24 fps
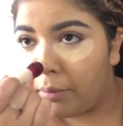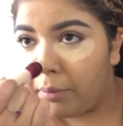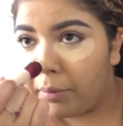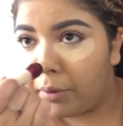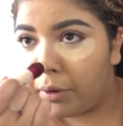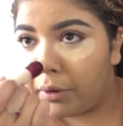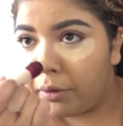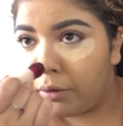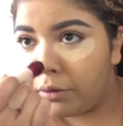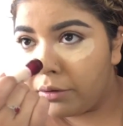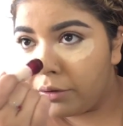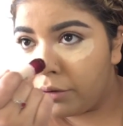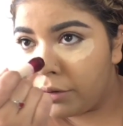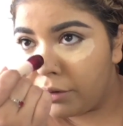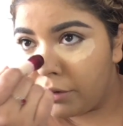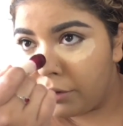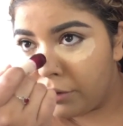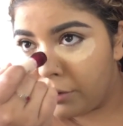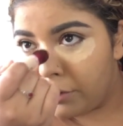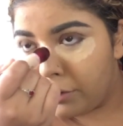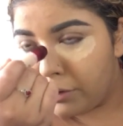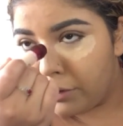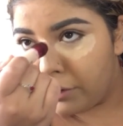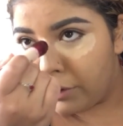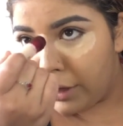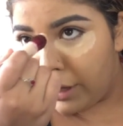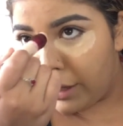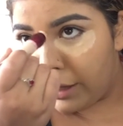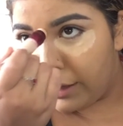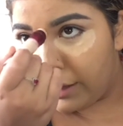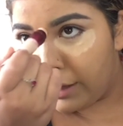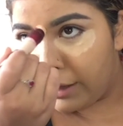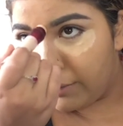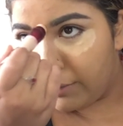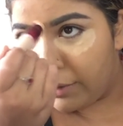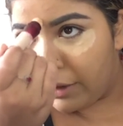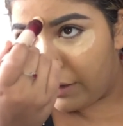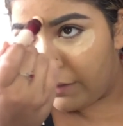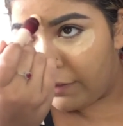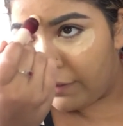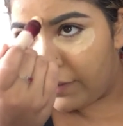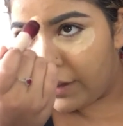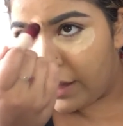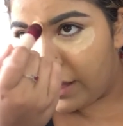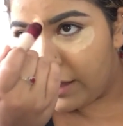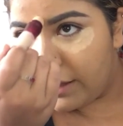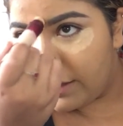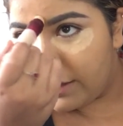but also to highlight my
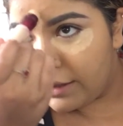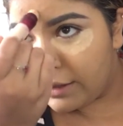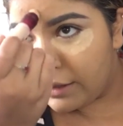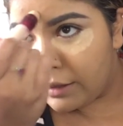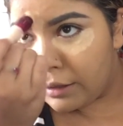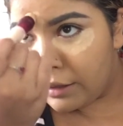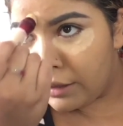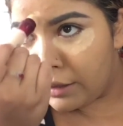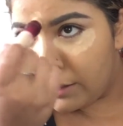face.